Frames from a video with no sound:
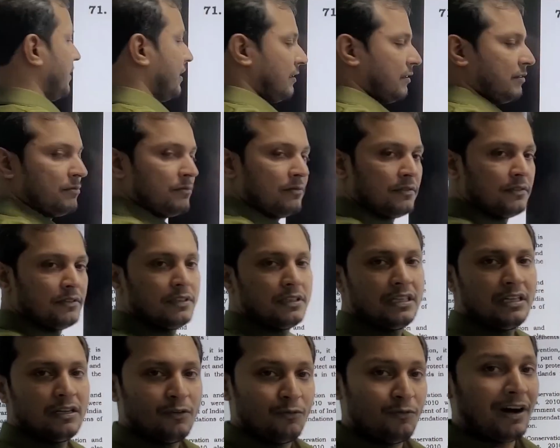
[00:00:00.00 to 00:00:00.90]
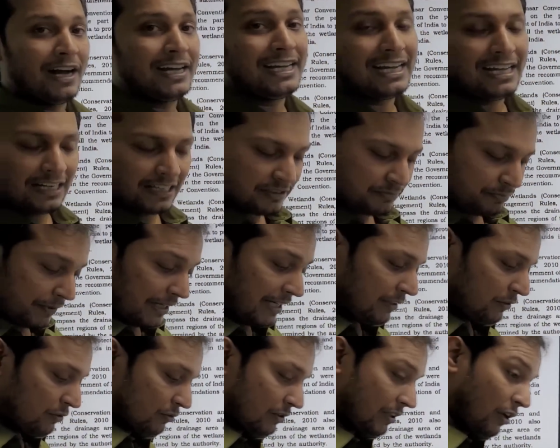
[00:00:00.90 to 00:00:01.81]
here. Why? I'll
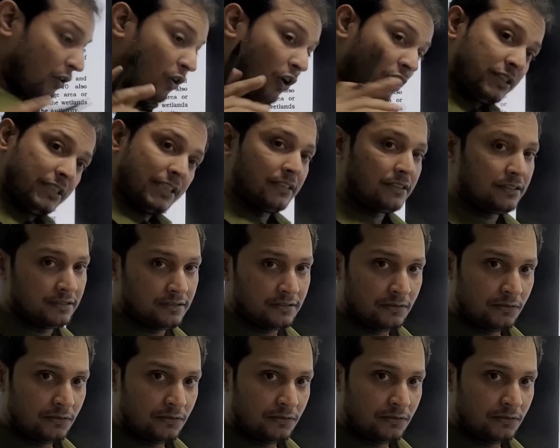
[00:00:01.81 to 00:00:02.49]
explain you the logic.